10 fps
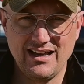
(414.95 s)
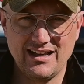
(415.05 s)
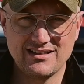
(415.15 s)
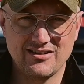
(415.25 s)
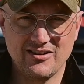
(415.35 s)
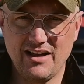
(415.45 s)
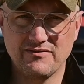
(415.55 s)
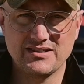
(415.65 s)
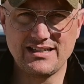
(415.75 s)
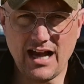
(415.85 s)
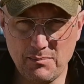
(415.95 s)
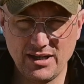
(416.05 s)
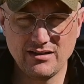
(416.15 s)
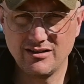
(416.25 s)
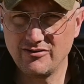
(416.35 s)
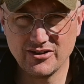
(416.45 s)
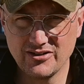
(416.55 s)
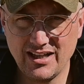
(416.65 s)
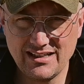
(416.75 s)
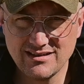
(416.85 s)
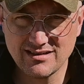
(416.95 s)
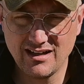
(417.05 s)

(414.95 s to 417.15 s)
it's your f-stop of your lens.